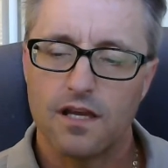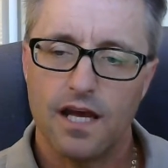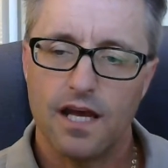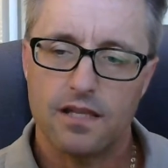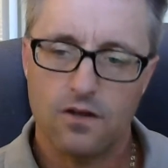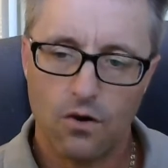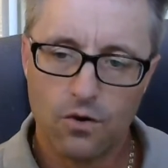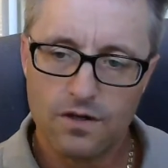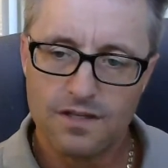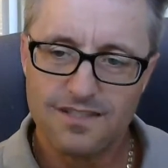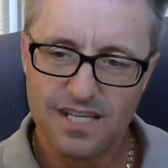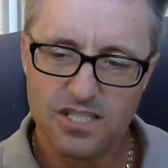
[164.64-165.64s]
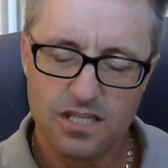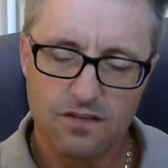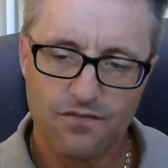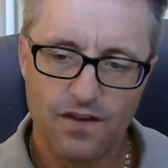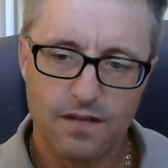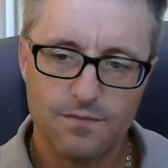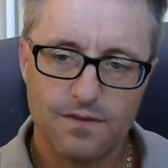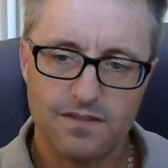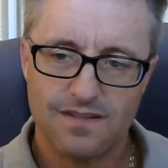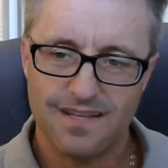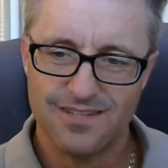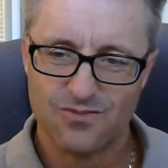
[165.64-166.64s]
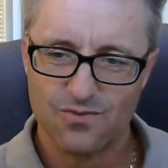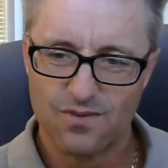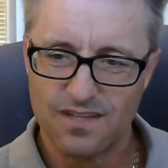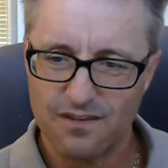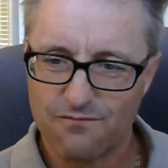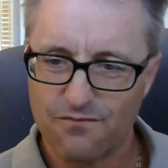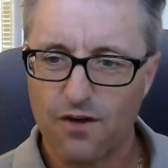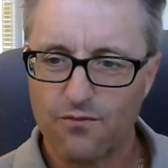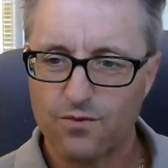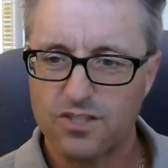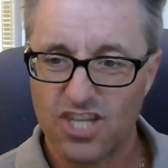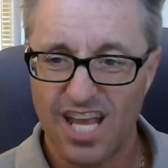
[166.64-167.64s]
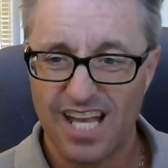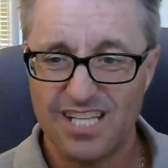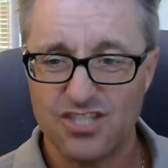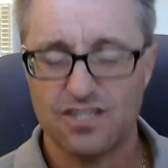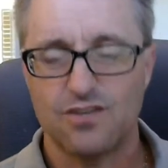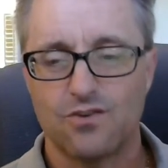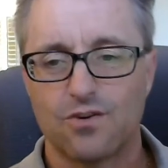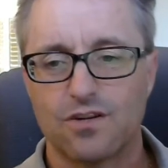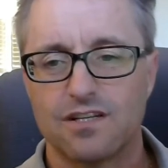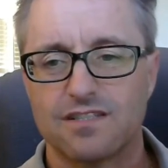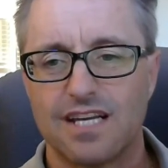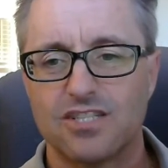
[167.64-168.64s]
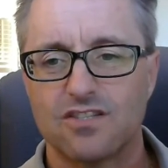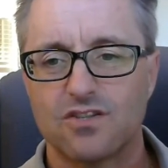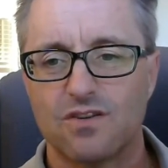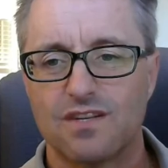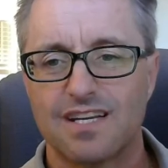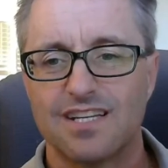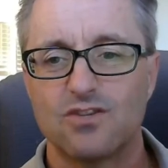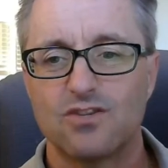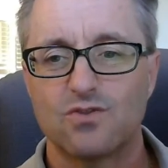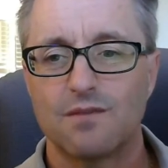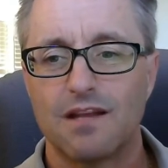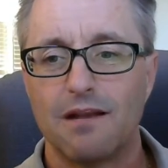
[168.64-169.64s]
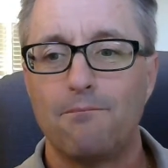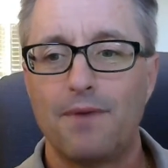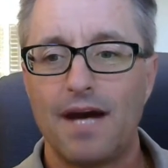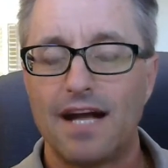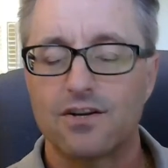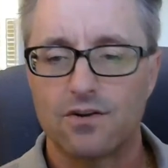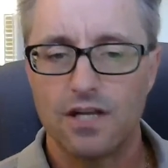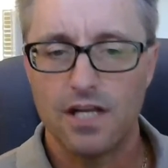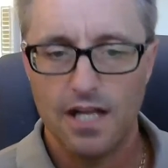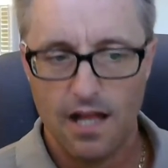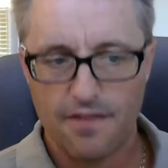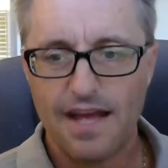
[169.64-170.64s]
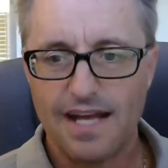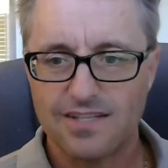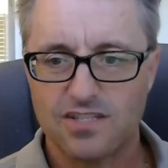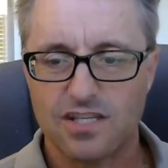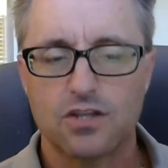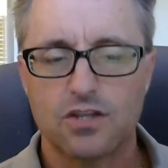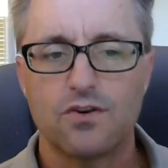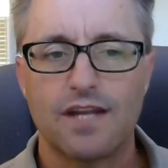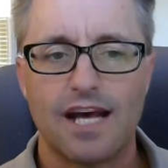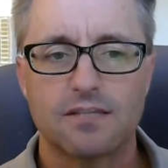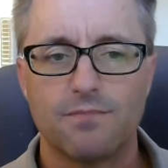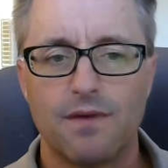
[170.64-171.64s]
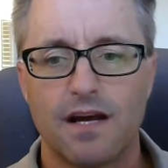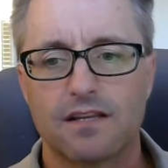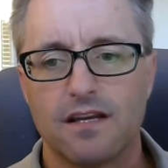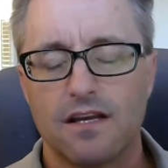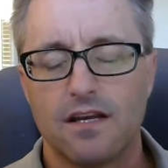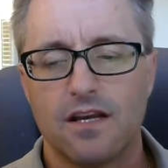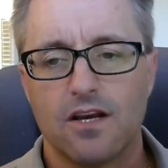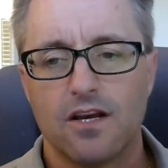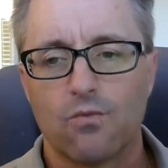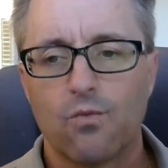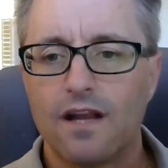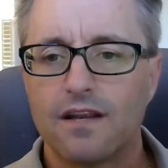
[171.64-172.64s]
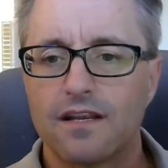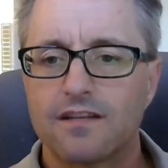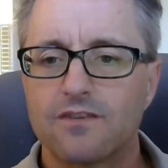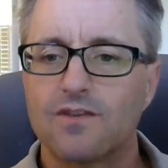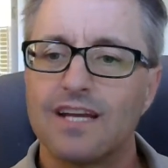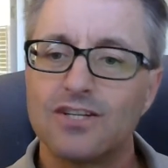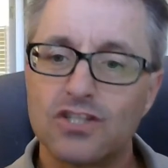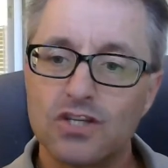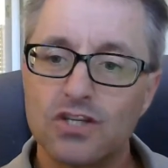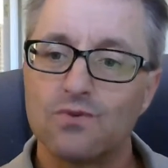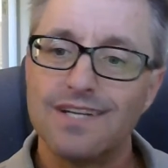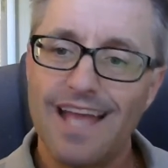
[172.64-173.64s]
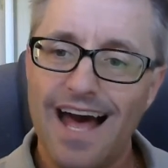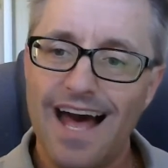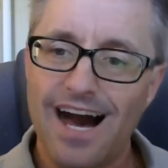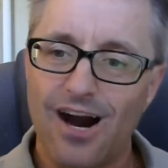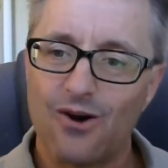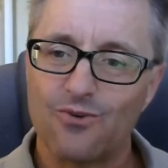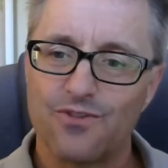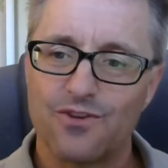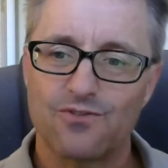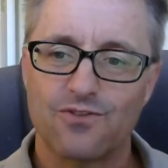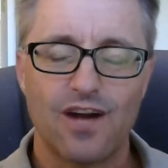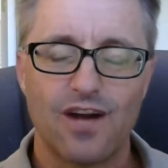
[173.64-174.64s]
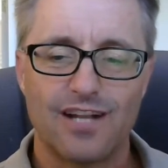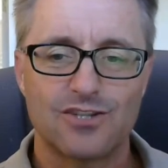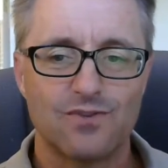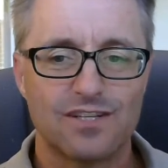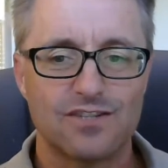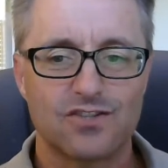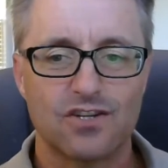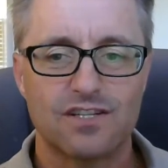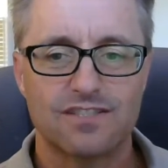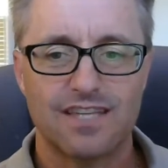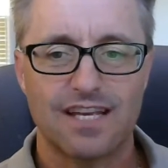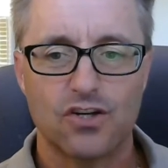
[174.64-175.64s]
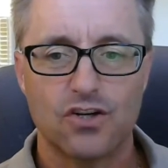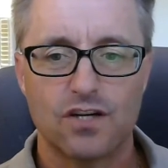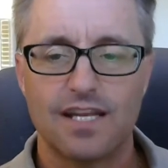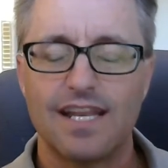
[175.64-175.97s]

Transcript: And organizational development is really involved with changing the organization so that it can do something better. And that's the third aspect. What do they do now that they're not doing as good as they could?